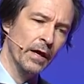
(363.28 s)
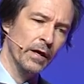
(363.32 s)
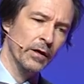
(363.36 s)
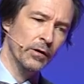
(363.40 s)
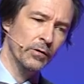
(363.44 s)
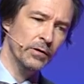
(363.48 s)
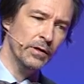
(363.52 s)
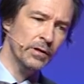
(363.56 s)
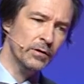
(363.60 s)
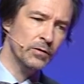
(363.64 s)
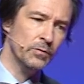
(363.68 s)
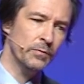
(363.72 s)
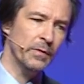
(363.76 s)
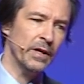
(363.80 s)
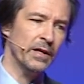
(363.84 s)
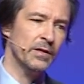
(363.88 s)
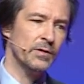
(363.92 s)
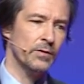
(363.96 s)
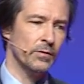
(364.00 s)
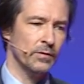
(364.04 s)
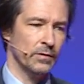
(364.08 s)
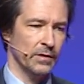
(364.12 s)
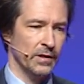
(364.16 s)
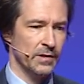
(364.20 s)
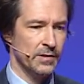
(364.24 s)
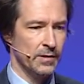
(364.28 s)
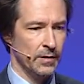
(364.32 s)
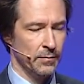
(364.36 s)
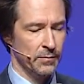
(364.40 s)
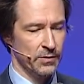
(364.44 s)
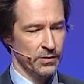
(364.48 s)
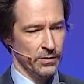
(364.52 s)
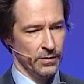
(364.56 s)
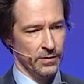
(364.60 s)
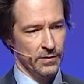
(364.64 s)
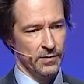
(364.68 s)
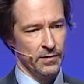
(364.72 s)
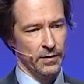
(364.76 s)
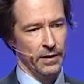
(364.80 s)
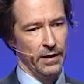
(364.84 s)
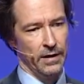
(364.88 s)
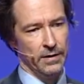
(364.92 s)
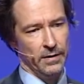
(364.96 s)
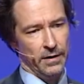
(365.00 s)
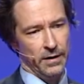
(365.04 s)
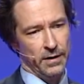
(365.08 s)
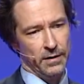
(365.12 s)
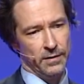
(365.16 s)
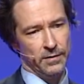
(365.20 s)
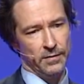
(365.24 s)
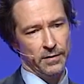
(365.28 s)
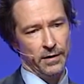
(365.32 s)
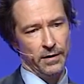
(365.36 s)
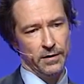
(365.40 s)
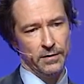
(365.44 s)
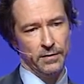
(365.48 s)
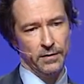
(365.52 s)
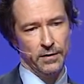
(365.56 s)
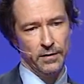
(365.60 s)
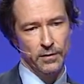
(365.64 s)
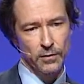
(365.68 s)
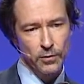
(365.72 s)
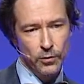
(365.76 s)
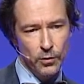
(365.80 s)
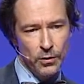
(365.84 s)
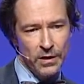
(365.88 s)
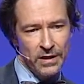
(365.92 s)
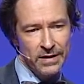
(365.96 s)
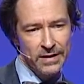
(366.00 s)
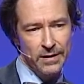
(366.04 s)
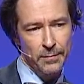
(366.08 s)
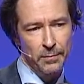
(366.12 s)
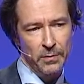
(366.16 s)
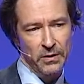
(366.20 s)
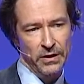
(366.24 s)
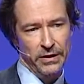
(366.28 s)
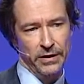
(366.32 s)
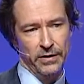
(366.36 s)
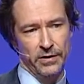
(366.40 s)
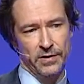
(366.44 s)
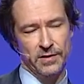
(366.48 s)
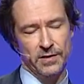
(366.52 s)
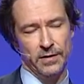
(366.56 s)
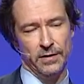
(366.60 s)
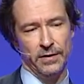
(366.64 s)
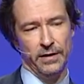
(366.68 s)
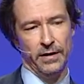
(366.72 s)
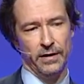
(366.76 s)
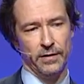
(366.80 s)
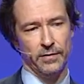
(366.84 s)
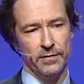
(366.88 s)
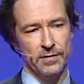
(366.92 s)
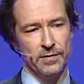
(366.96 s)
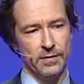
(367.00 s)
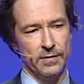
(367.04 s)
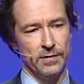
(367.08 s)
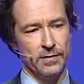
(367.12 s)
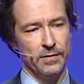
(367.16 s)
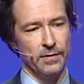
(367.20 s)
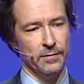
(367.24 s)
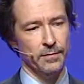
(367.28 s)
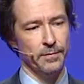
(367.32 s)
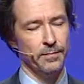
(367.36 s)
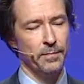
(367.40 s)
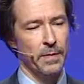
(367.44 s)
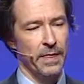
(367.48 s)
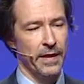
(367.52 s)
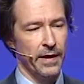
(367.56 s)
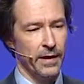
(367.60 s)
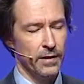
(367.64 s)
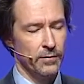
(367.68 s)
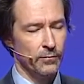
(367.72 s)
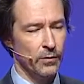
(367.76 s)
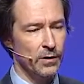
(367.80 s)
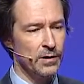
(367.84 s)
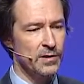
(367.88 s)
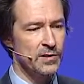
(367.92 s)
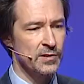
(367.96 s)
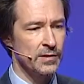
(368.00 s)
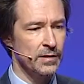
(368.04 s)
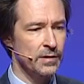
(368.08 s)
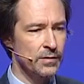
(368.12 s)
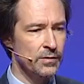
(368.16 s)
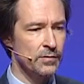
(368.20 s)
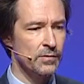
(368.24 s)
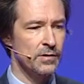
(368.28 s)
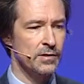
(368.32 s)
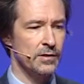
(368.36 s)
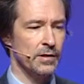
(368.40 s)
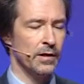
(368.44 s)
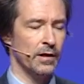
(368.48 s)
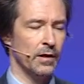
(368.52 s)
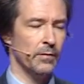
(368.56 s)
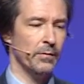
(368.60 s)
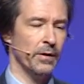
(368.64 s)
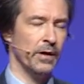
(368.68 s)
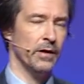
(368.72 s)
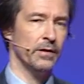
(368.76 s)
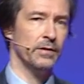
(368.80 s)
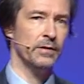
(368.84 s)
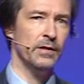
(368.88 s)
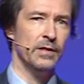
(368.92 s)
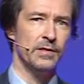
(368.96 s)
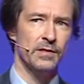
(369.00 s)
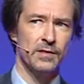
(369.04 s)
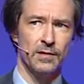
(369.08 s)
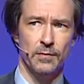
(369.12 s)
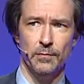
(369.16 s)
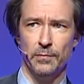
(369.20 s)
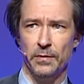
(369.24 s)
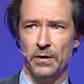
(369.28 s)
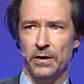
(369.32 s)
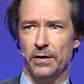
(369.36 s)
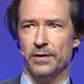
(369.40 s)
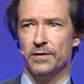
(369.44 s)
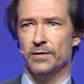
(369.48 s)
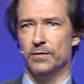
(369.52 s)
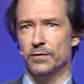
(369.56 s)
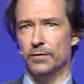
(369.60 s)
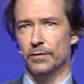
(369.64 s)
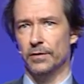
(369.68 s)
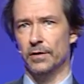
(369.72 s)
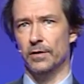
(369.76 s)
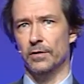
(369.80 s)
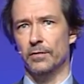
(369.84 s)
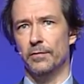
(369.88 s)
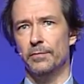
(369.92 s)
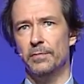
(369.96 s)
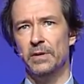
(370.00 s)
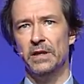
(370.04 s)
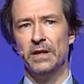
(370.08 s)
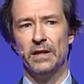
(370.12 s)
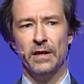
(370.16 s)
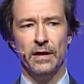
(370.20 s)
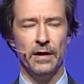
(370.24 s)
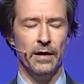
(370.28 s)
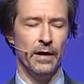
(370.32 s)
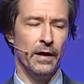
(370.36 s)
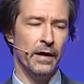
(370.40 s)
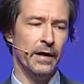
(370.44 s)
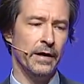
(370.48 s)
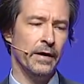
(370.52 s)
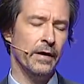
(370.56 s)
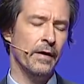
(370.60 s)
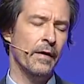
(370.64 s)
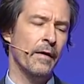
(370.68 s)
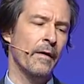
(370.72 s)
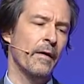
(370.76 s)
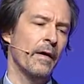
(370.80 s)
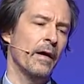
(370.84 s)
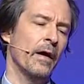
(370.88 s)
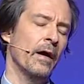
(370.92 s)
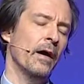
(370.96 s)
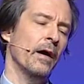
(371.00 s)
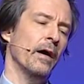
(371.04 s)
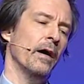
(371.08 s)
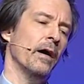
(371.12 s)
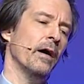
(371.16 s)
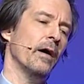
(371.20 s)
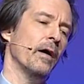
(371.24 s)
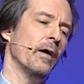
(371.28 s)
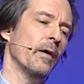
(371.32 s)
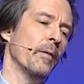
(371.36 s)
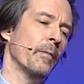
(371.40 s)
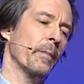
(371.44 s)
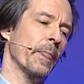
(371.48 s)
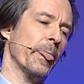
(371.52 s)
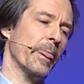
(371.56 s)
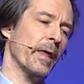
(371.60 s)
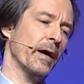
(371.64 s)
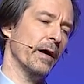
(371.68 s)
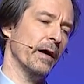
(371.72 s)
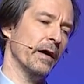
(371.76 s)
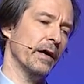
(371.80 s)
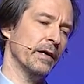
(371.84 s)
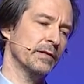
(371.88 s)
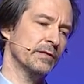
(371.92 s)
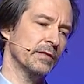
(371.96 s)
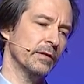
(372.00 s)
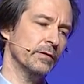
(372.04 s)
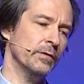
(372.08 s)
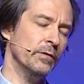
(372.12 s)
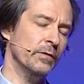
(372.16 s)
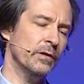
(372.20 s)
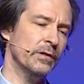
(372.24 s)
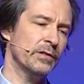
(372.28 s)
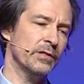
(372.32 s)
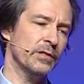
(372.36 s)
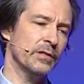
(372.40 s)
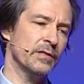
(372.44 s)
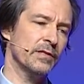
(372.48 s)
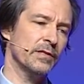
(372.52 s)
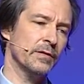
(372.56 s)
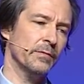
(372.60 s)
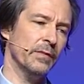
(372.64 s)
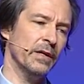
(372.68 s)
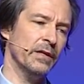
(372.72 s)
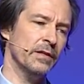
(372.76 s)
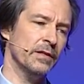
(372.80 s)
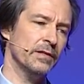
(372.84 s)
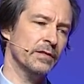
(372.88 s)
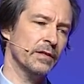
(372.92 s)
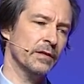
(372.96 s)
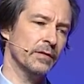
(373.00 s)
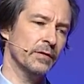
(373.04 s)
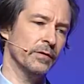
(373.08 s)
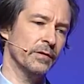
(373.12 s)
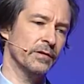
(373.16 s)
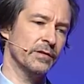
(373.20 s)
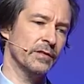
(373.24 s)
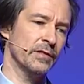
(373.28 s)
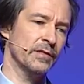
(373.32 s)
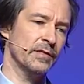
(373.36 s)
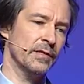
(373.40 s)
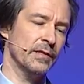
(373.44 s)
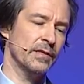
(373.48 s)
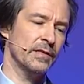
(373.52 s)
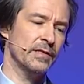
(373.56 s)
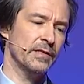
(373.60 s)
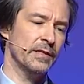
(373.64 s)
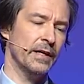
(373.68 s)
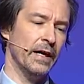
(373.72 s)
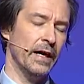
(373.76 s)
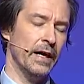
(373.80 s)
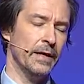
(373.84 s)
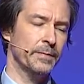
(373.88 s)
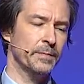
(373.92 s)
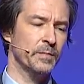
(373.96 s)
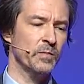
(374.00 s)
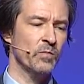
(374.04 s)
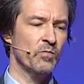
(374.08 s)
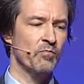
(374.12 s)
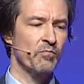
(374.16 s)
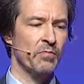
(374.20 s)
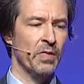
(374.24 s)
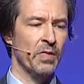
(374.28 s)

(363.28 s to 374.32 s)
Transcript: you need to make certain assumptions and look at the players in the ecosystem. And what's interesting about this compared to PKI technology and some other technologies is that